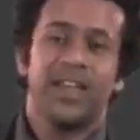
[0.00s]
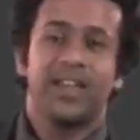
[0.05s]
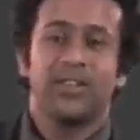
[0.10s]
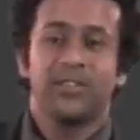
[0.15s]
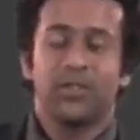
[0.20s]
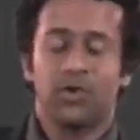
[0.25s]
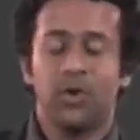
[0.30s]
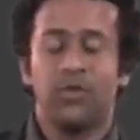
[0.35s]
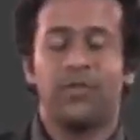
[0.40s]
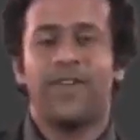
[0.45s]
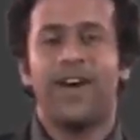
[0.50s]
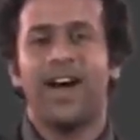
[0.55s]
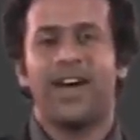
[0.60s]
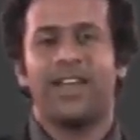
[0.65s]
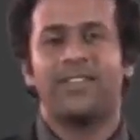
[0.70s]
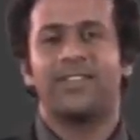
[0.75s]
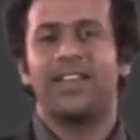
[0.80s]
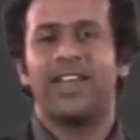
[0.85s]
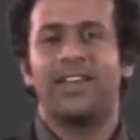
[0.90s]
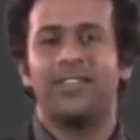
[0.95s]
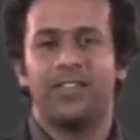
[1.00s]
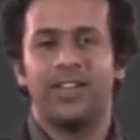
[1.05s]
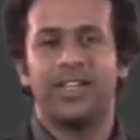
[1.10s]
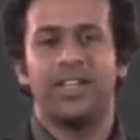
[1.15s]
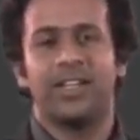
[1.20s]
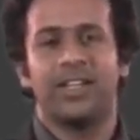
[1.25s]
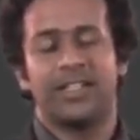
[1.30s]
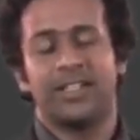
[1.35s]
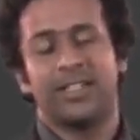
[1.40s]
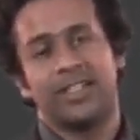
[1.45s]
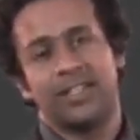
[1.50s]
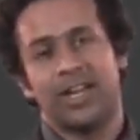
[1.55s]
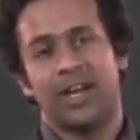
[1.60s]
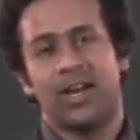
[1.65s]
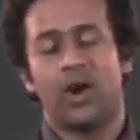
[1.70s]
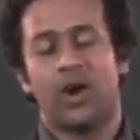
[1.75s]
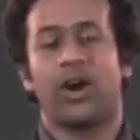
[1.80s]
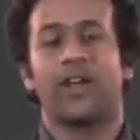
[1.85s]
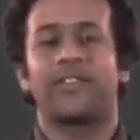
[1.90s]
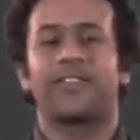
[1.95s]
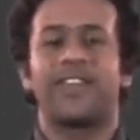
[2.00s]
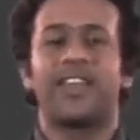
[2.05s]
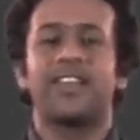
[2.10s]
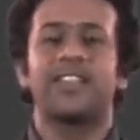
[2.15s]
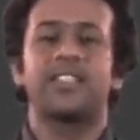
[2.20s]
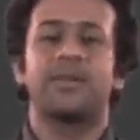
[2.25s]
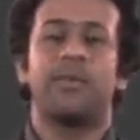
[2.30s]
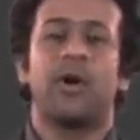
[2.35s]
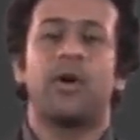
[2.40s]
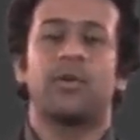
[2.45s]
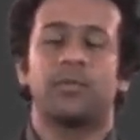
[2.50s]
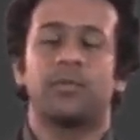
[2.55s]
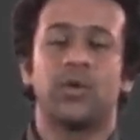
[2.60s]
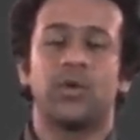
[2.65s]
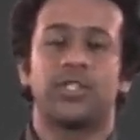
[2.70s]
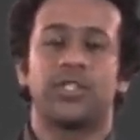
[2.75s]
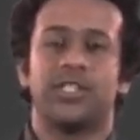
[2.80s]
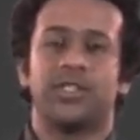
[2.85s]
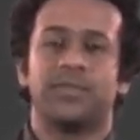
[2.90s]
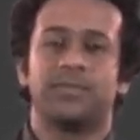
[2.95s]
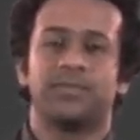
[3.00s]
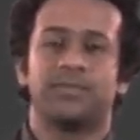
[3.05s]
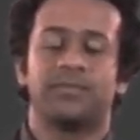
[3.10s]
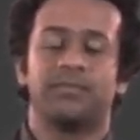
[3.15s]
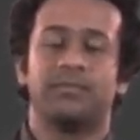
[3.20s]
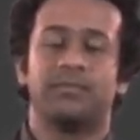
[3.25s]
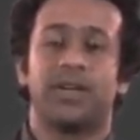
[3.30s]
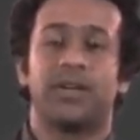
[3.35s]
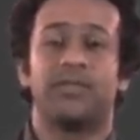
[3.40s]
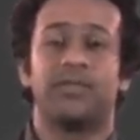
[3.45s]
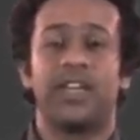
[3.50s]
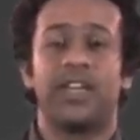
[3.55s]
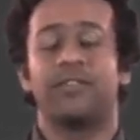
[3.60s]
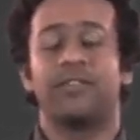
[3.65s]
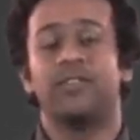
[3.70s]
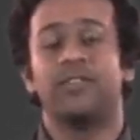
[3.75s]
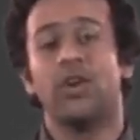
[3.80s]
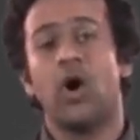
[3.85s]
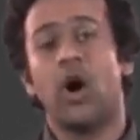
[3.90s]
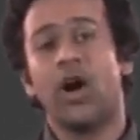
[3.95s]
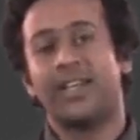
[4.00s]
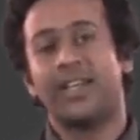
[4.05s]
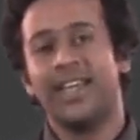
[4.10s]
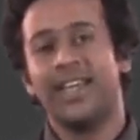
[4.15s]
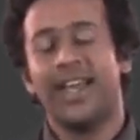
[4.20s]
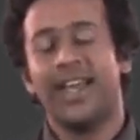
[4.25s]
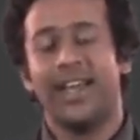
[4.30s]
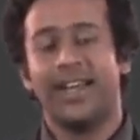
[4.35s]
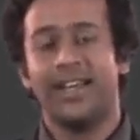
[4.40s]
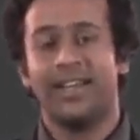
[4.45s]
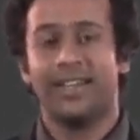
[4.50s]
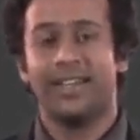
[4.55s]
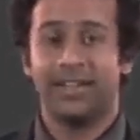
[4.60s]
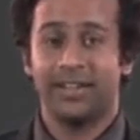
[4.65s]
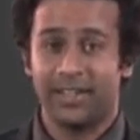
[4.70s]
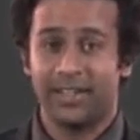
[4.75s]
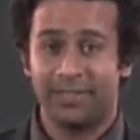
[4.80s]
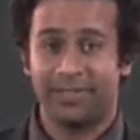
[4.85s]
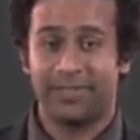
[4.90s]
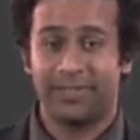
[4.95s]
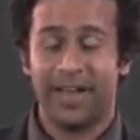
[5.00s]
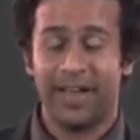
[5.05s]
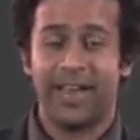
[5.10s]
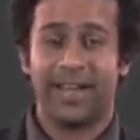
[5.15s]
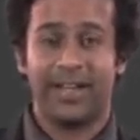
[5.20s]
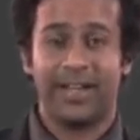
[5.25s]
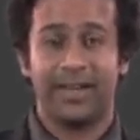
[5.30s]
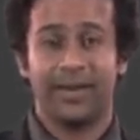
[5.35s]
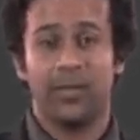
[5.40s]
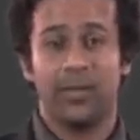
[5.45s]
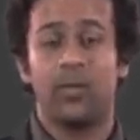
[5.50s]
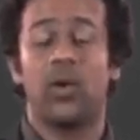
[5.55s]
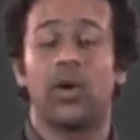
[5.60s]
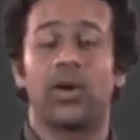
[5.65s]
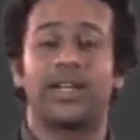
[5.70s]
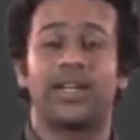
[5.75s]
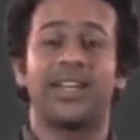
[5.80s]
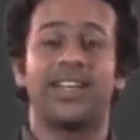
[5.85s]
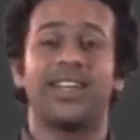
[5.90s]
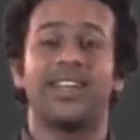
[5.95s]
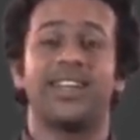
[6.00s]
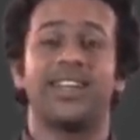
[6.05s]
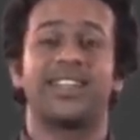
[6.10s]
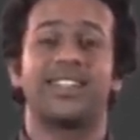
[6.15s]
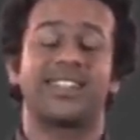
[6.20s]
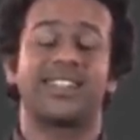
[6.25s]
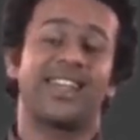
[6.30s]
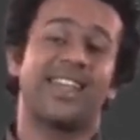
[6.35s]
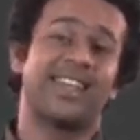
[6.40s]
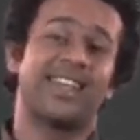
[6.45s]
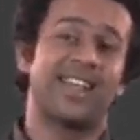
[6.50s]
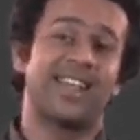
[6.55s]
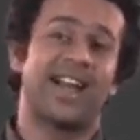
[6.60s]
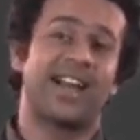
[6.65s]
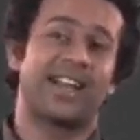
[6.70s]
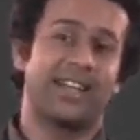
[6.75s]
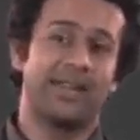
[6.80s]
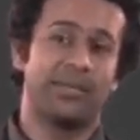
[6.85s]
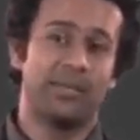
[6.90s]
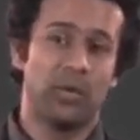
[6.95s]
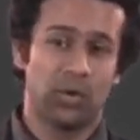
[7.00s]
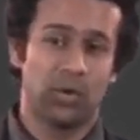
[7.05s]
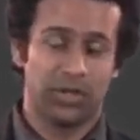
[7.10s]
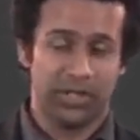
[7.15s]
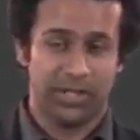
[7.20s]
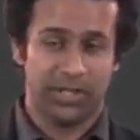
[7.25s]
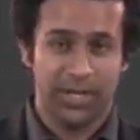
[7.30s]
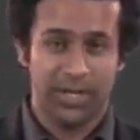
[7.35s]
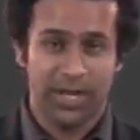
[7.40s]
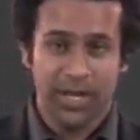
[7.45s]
So far, we have learned a lot of things about motion, but we have not yet defined what is exactly motion.